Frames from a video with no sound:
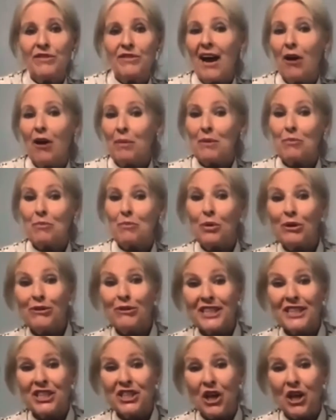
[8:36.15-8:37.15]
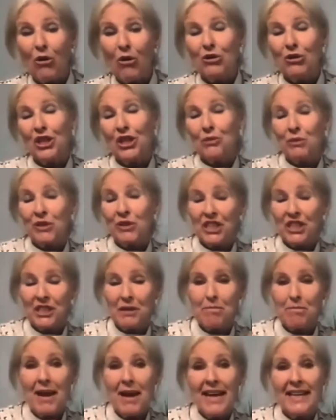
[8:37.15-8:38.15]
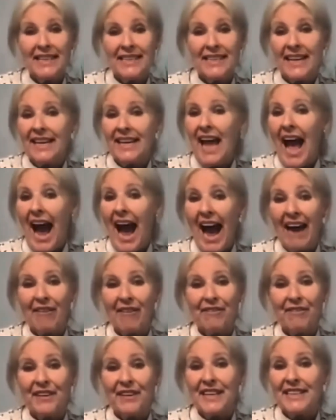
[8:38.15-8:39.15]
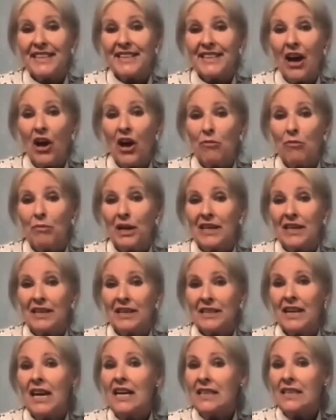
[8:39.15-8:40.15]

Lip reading: helping wounded soldiers, which is amazing, and feeding the homeless.